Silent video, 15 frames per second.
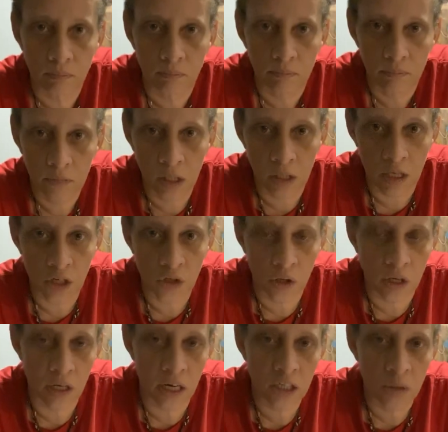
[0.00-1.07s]
because that's your
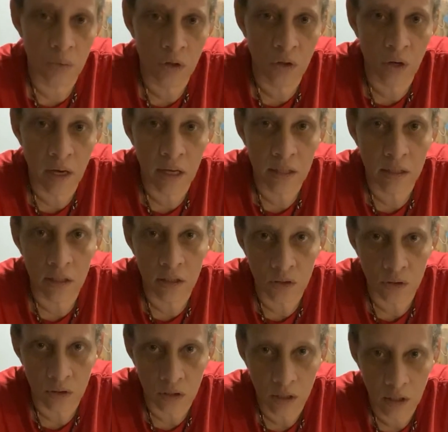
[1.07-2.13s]
connection with your
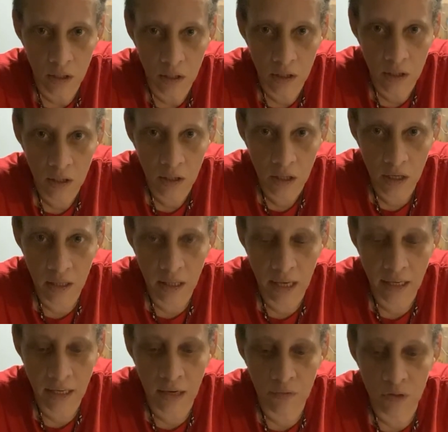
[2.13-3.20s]
ancestors. And
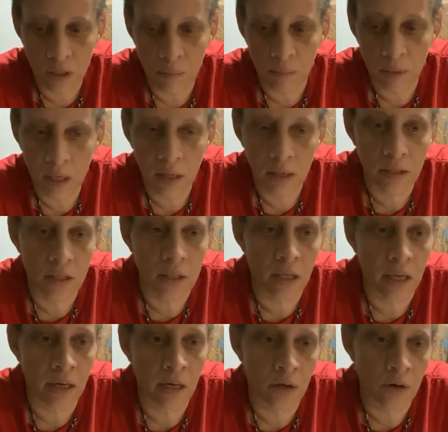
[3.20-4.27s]
that gives them means
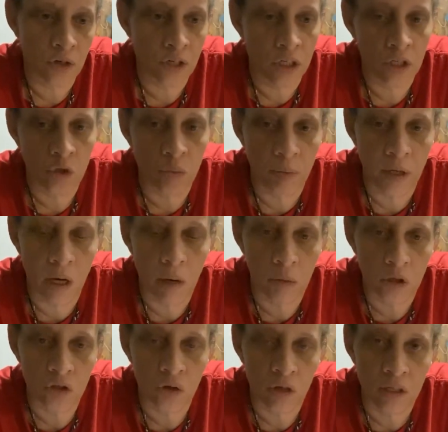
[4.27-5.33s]
and energy to be able
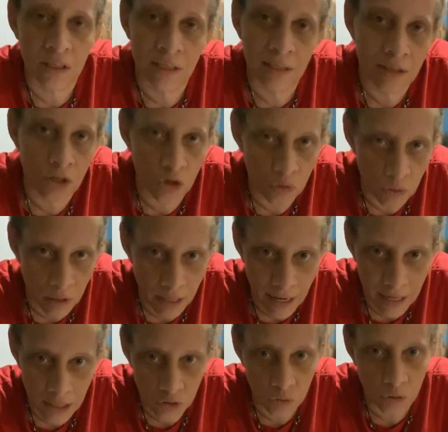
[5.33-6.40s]
to start assisting you on the
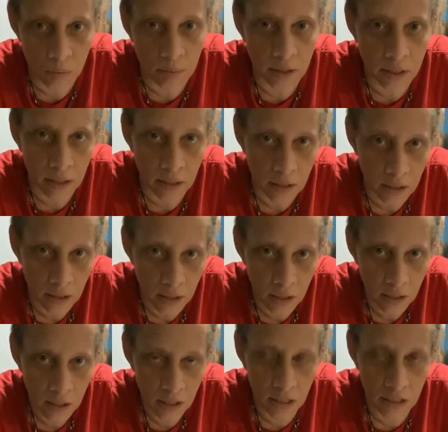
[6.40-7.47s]
astral plane.
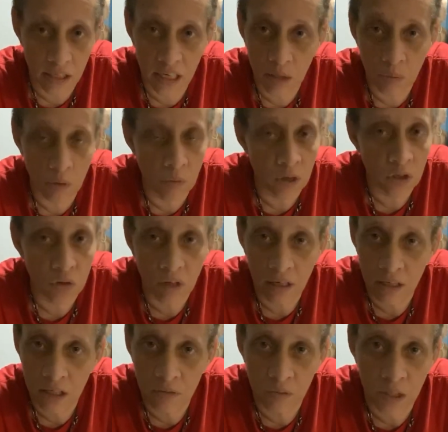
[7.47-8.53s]
Because again, we wrestle not
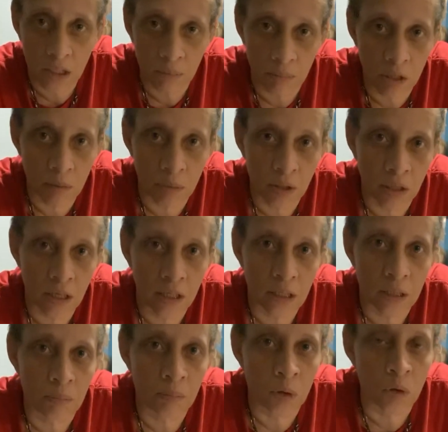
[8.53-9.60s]
against flesh and blood, but
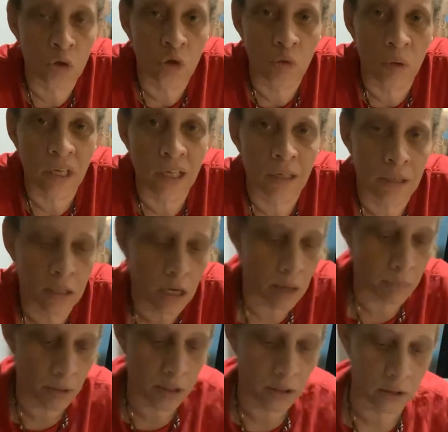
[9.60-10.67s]
against spiritual wickedness in high
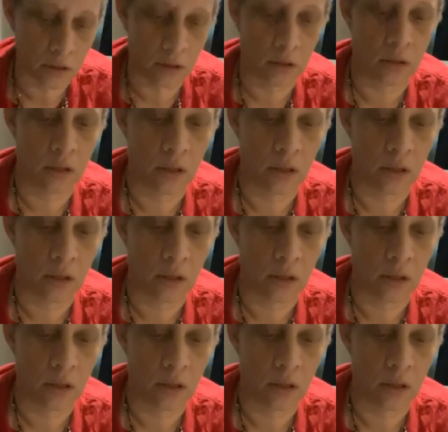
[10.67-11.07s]
places.